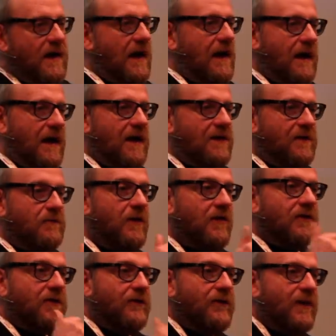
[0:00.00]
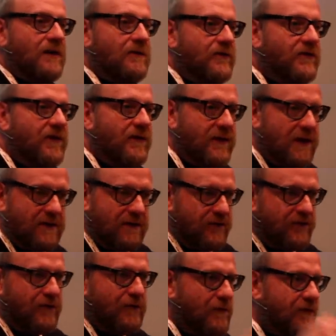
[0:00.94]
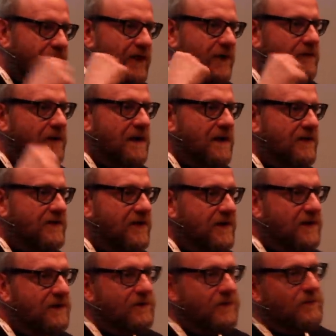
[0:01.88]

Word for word: uh, and a microphone so they can talk directly to you,